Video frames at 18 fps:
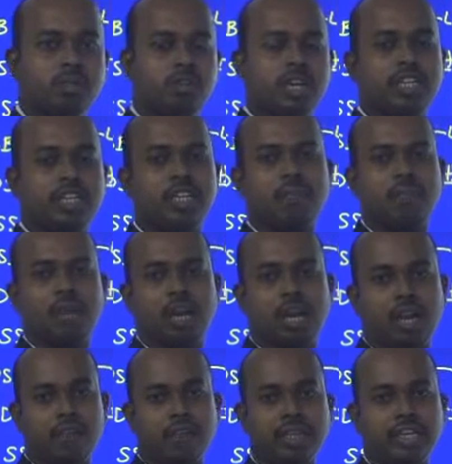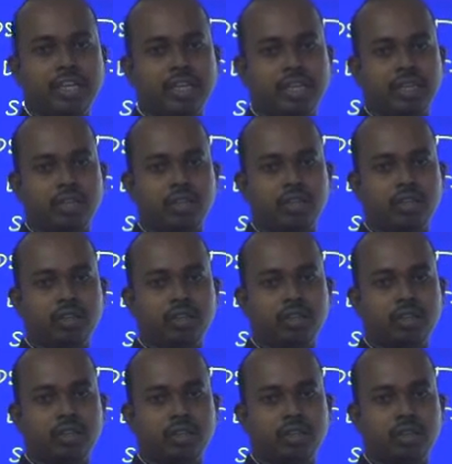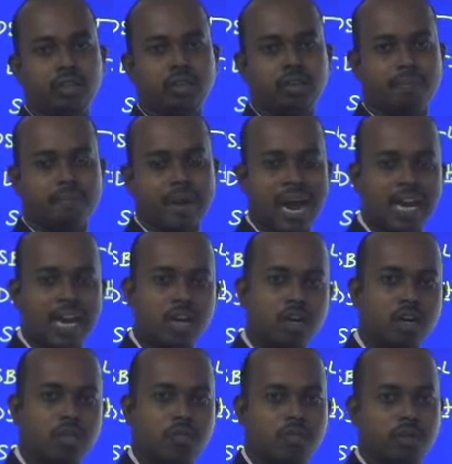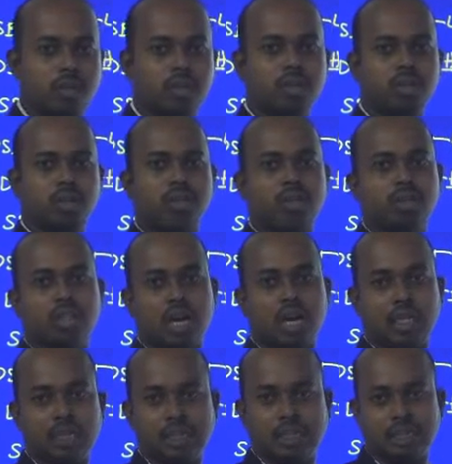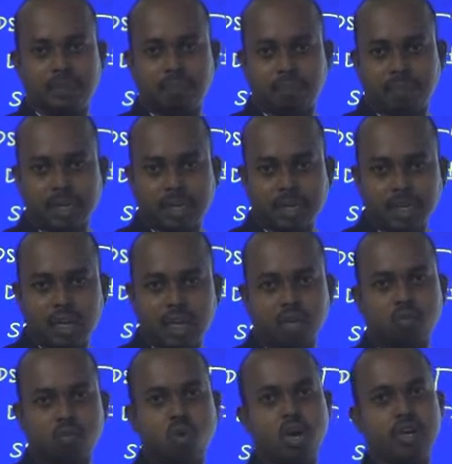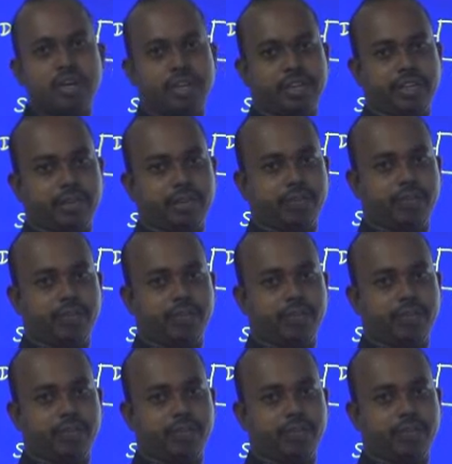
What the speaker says: It can be limiting the band of that particular quantity.